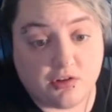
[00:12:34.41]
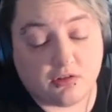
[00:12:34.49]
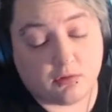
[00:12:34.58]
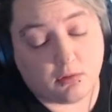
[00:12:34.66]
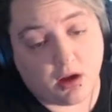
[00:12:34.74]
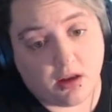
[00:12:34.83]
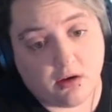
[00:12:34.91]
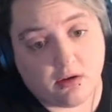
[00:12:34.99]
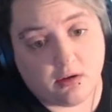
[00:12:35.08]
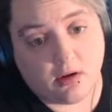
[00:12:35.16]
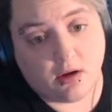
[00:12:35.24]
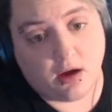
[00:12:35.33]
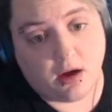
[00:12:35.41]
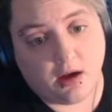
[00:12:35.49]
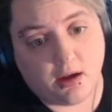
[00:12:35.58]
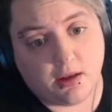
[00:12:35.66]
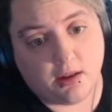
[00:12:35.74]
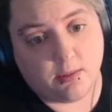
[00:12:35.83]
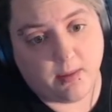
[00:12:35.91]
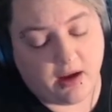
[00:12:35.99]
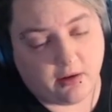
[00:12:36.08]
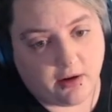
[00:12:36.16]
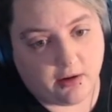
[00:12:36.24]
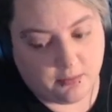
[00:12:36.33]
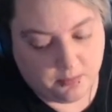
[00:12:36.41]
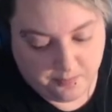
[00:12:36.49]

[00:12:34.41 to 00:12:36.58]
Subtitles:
to run in the background.